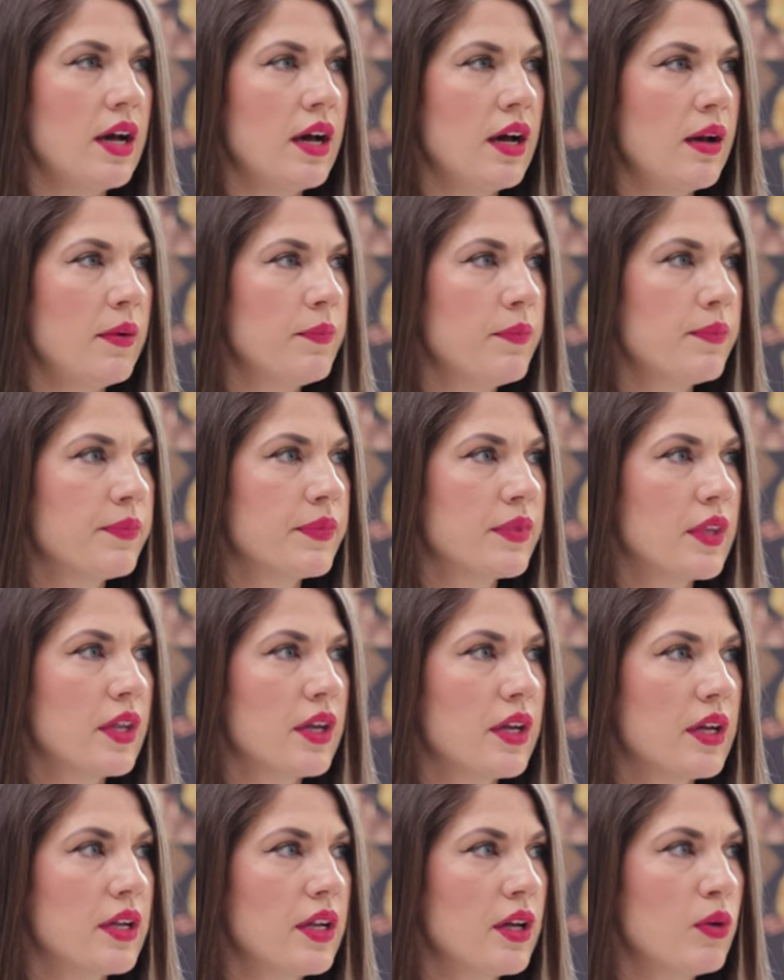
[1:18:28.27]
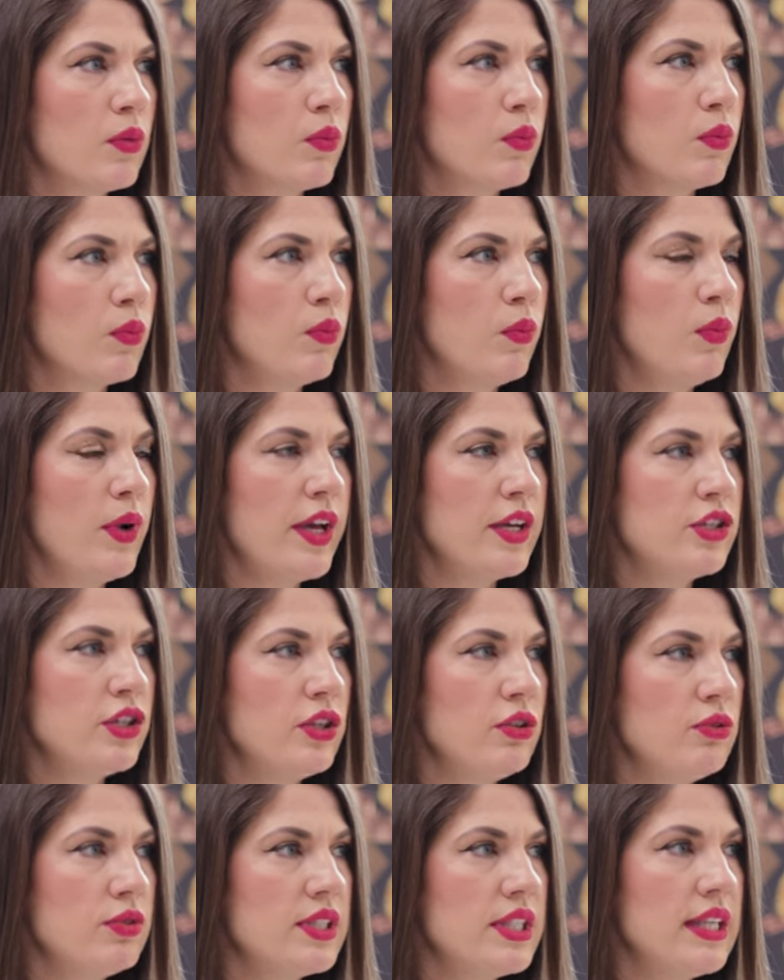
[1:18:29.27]
Like, where
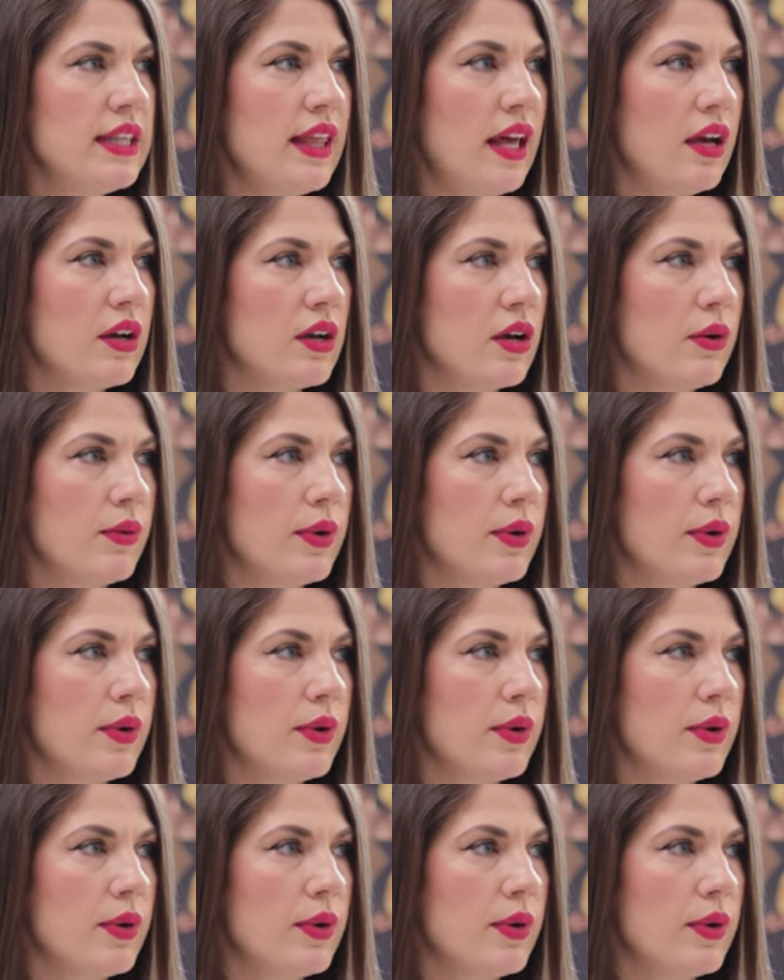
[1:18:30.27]
do you see that